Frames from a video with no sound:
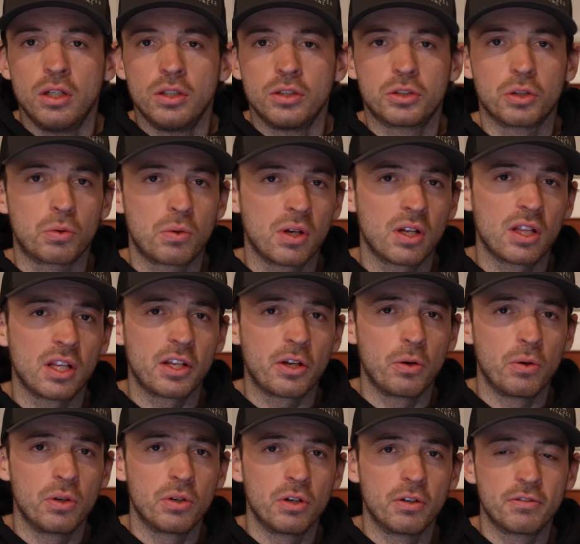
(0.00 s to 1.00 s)
So quickly
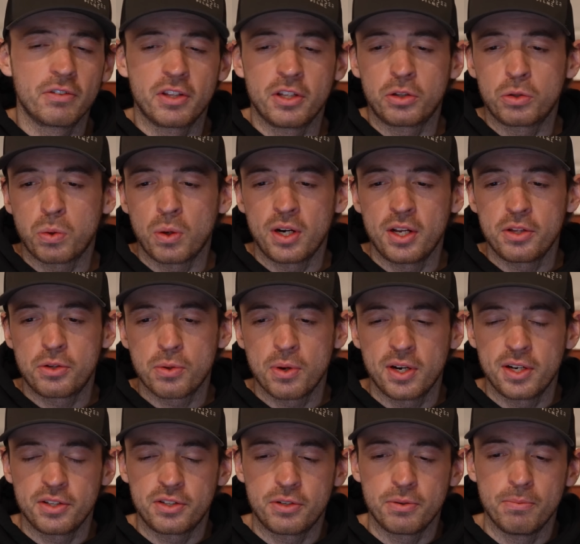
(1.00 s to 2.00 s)
going over the
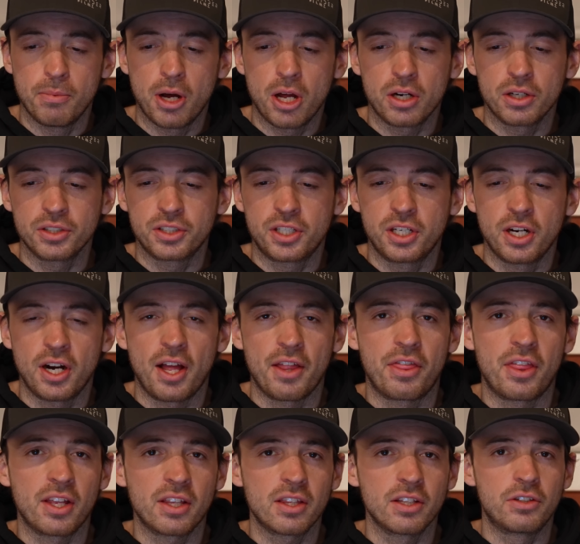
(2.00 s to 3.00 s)
2022 models here, I
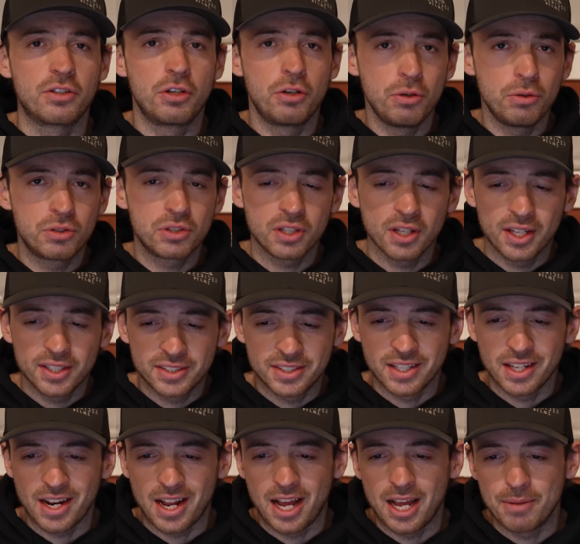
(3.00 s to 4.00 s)
think the two sleds
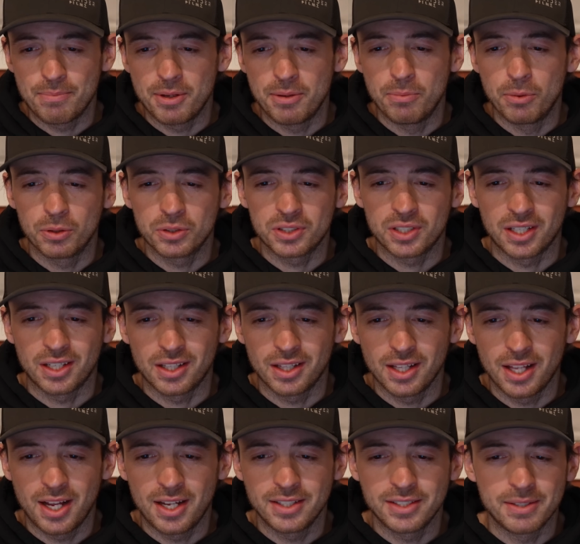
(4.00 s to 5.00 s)
that I'd be most
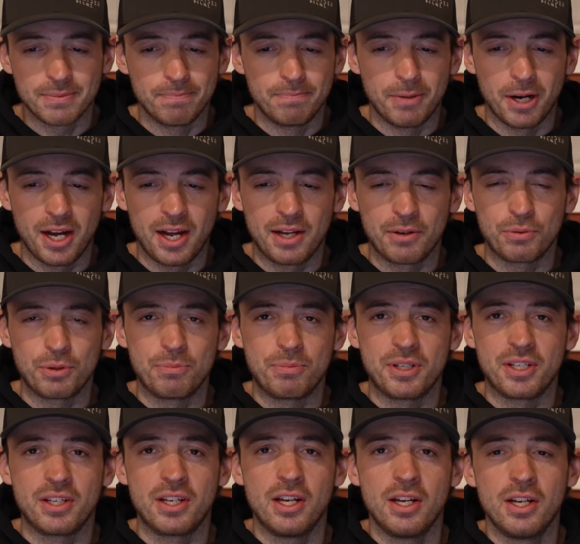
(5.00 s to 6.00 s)
inclined to buy would
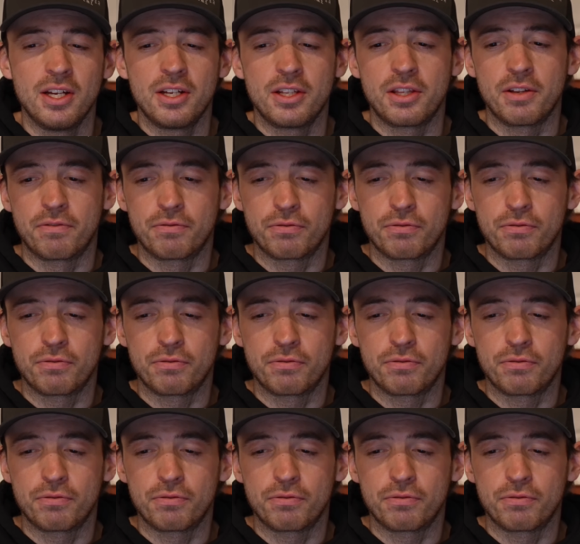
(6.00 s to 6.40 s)
be the